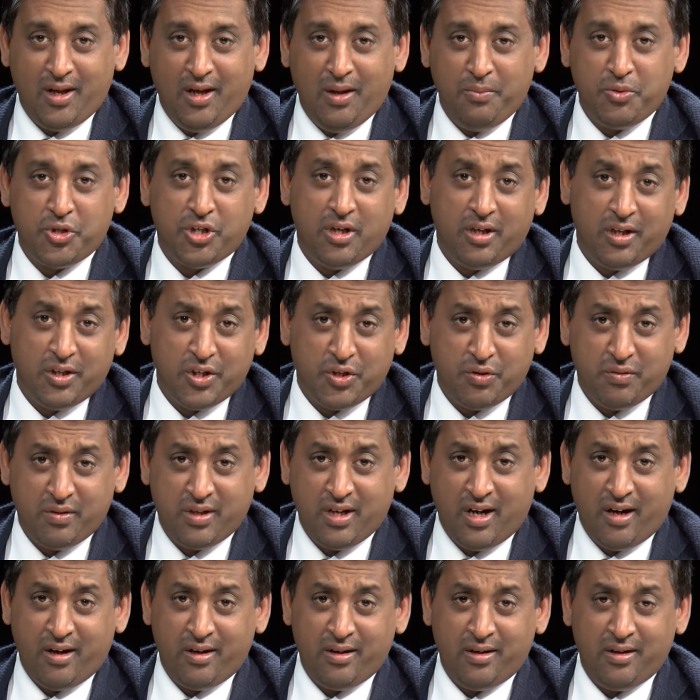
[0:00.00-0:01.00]
I'm Shankar
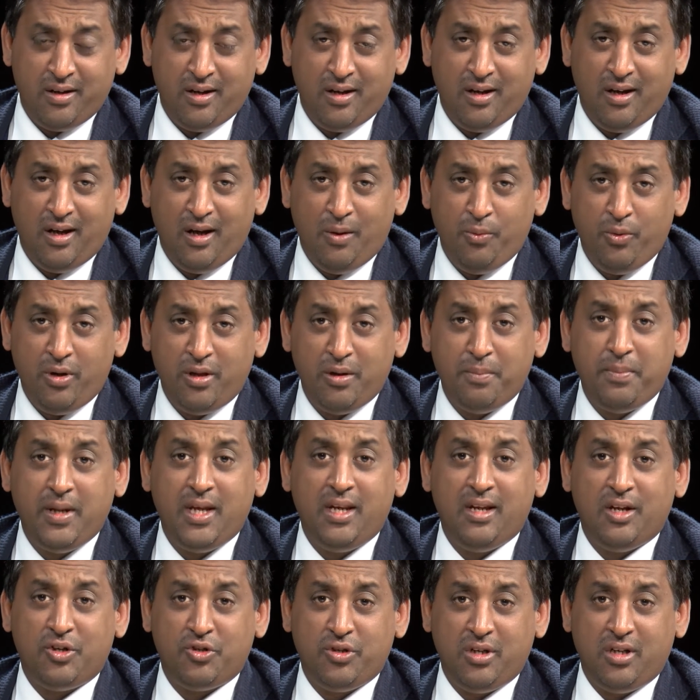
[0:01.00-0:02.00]
Sridharan. I'm one of the
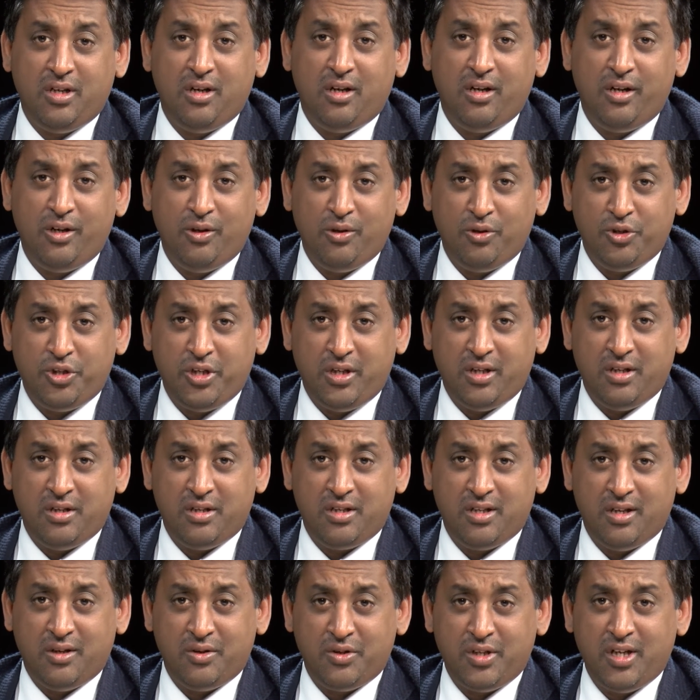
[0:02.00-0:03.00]
paediatric cardiology
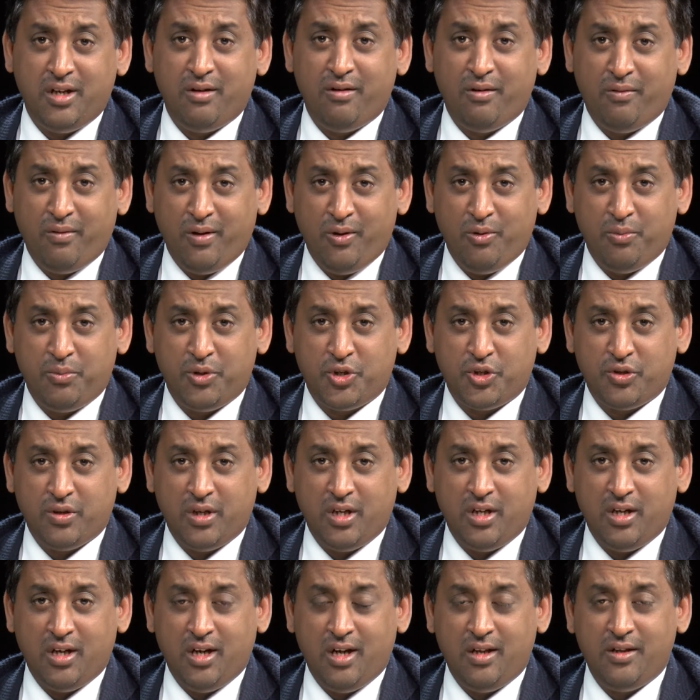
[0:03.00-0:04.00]
consultants here at Great Ormond
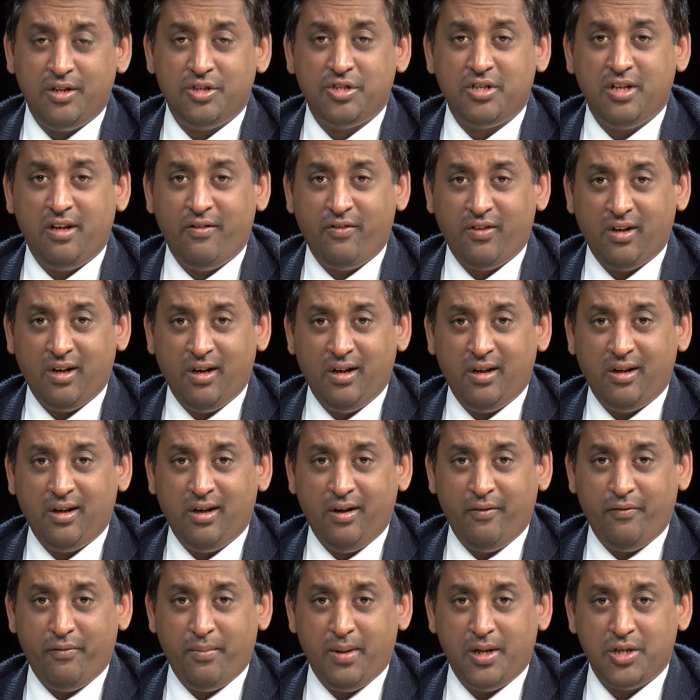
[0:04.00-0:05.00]
Street and the Chief Clinical
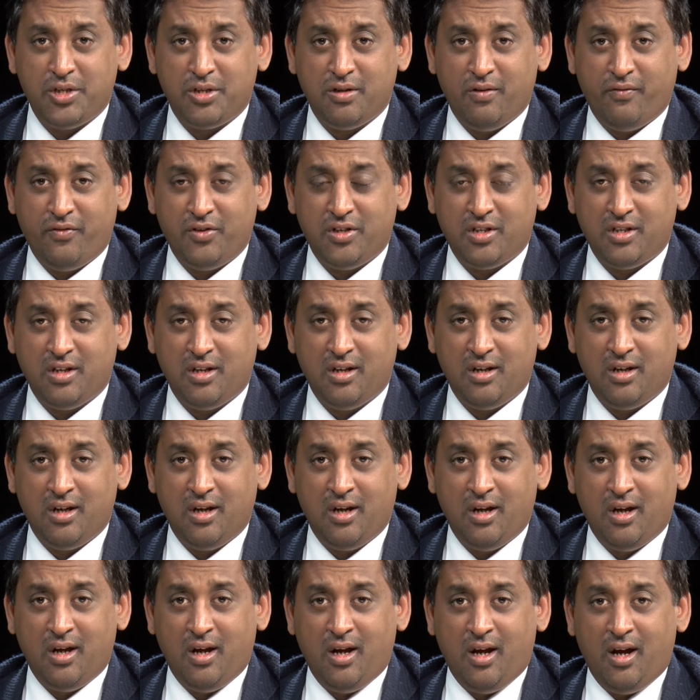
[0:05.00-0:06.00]
Information Officer.
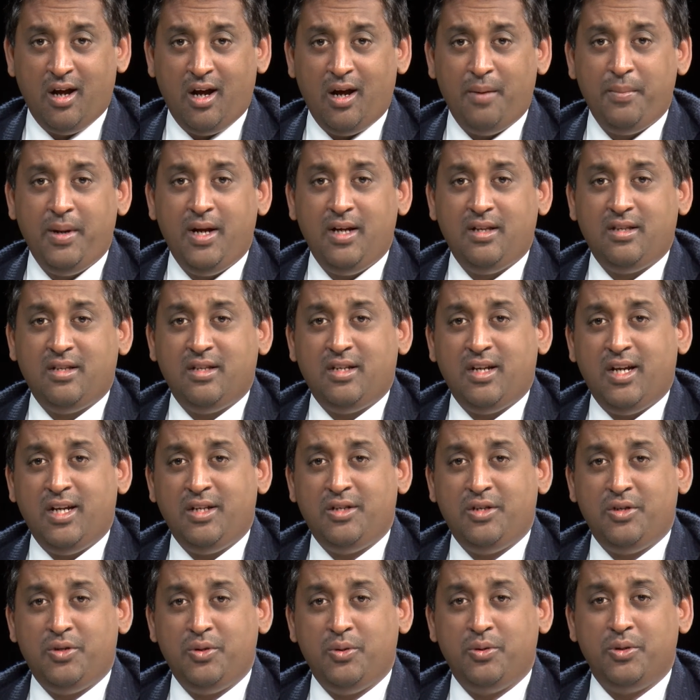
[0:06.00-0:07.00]
I'm here today
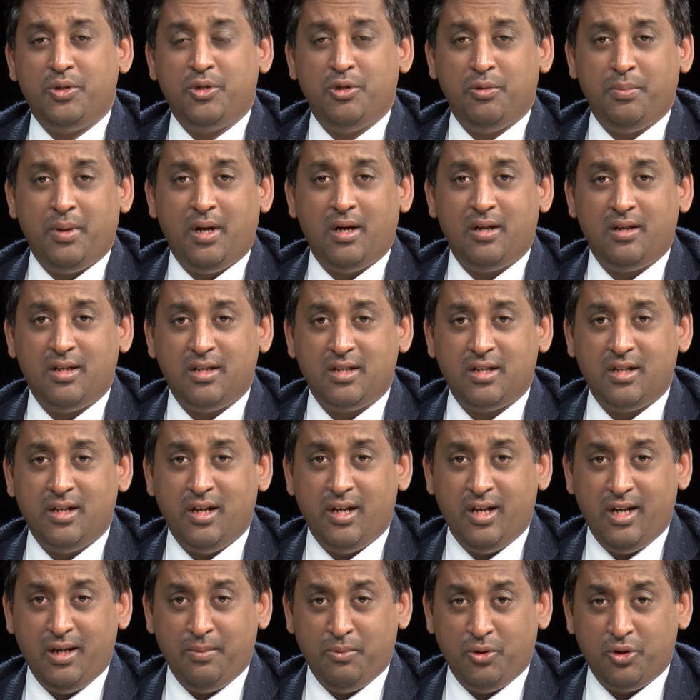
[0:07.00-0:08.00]
to talk to you about this
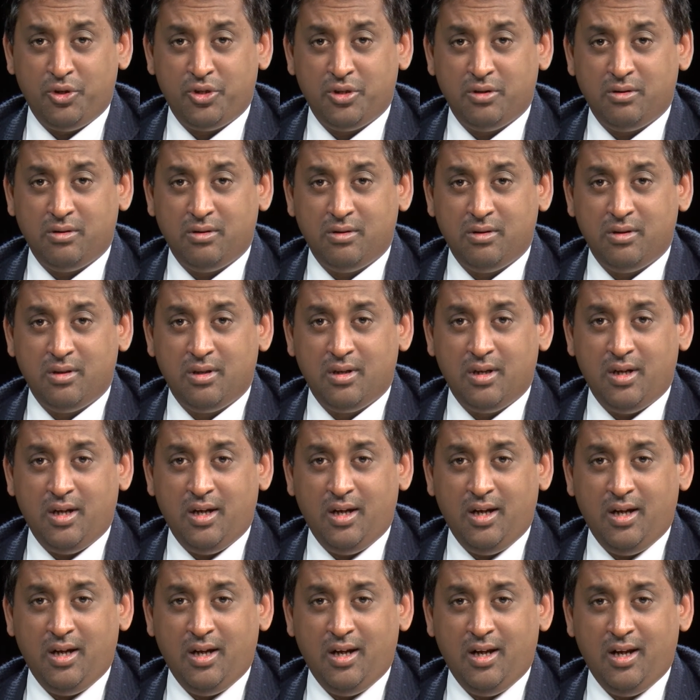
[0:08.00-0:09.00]
learning module.
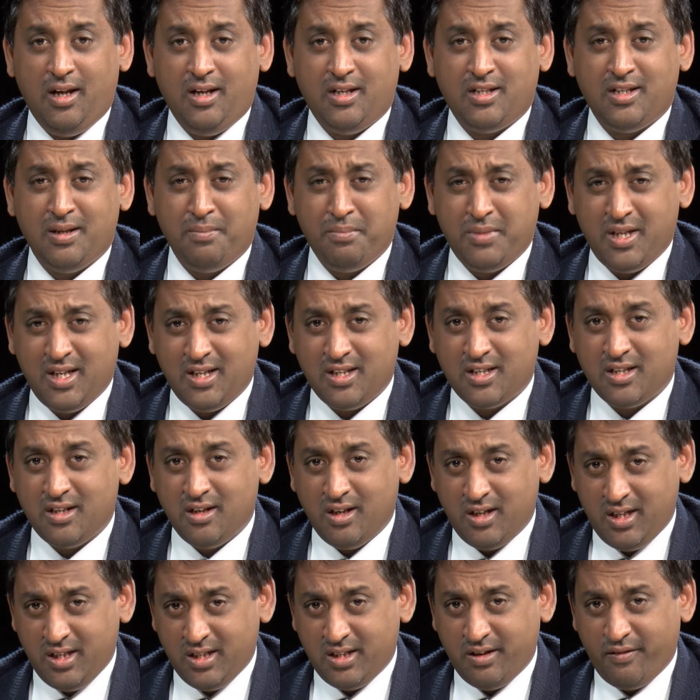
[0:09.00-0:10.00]
It's something
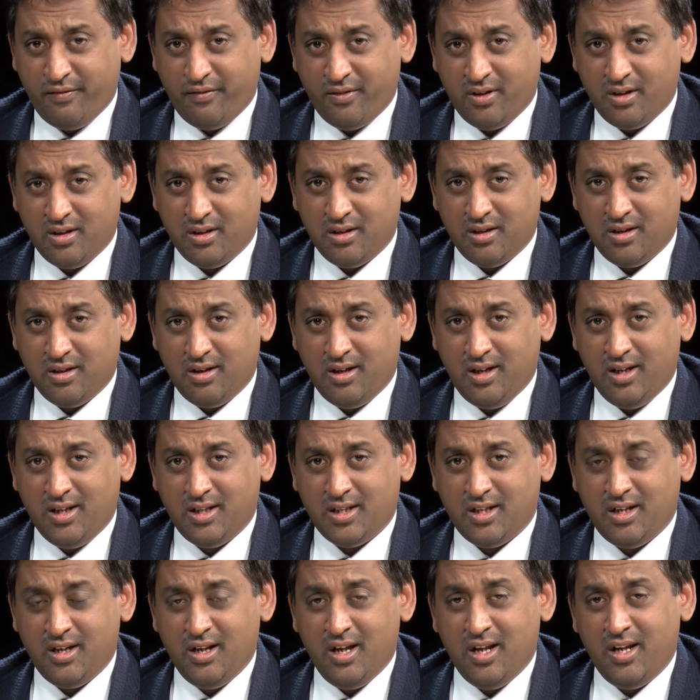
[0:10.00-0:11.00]
slightly different.
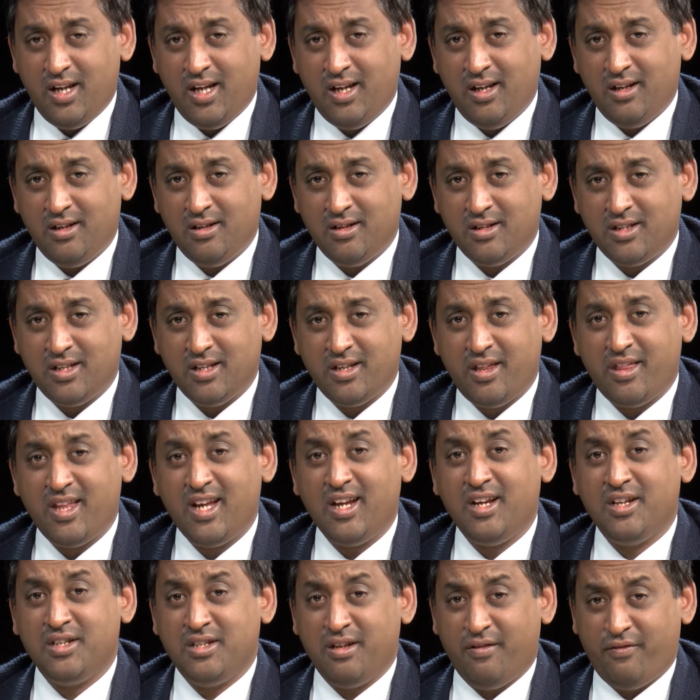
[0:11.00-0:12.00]
It's learning to
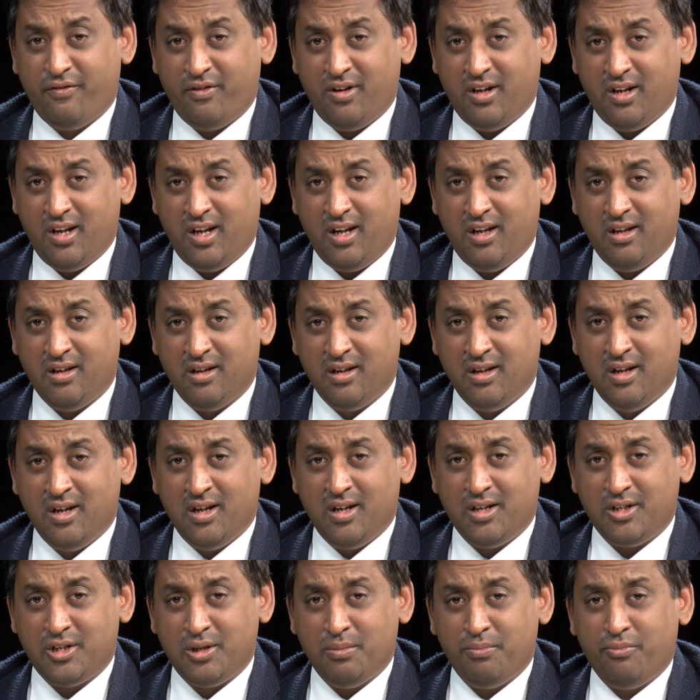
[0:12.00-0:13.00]
think differently
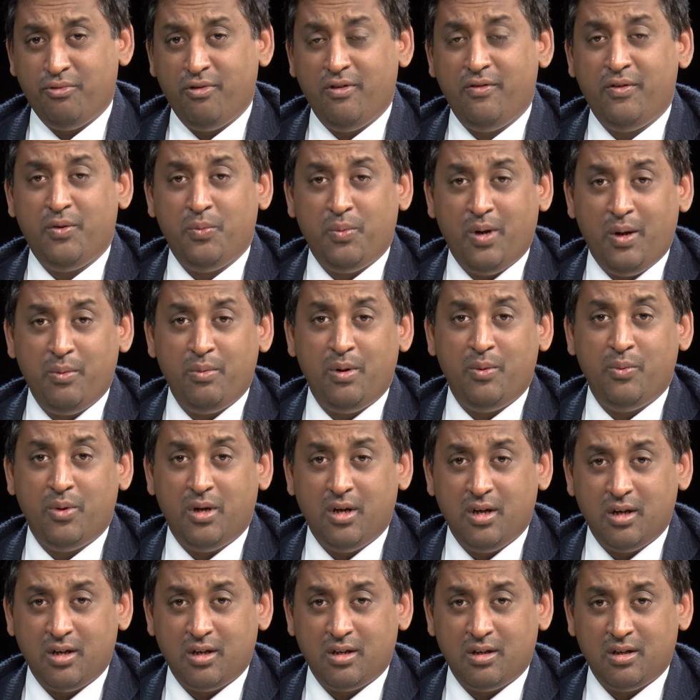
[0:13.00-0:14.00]
to improve the way we
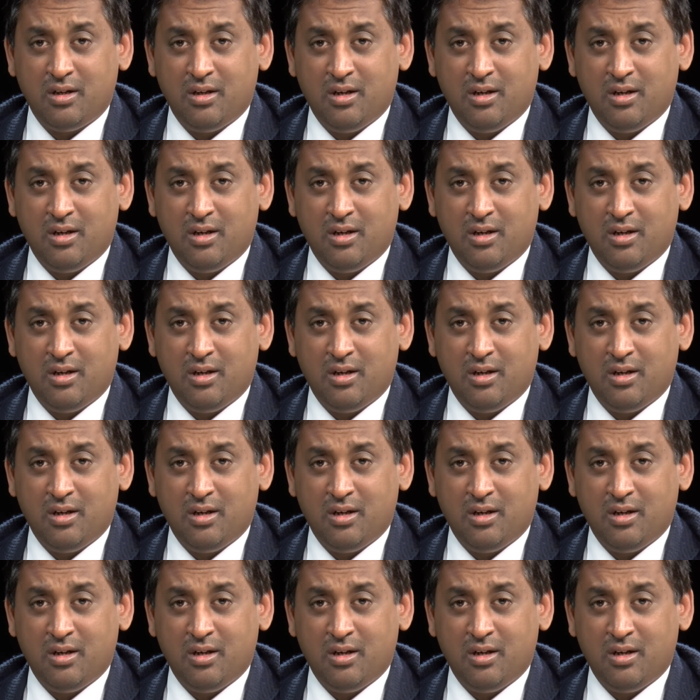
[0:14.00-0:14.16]
work.